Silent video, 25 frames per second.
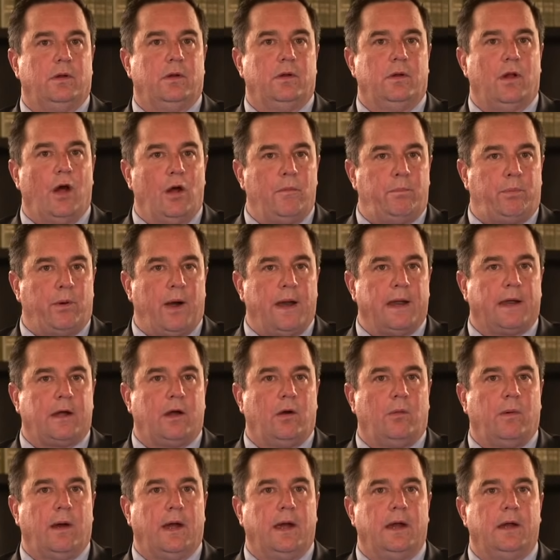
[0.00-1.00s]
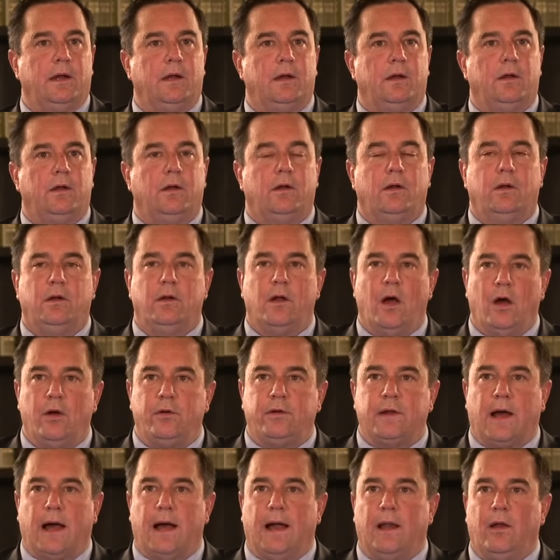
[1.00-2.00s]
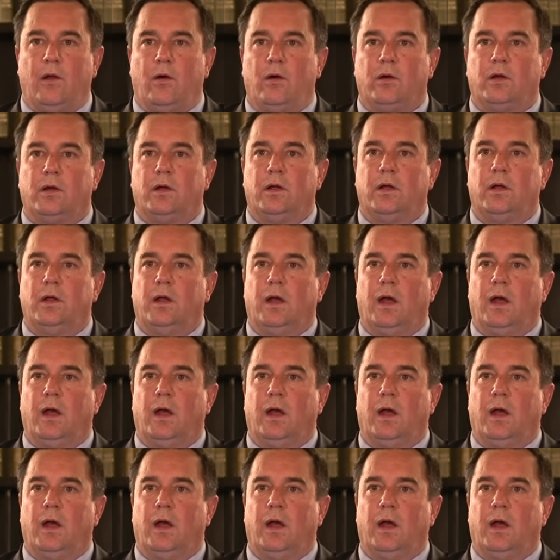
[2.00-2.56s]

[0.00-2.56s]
No breakaway, no dialogue,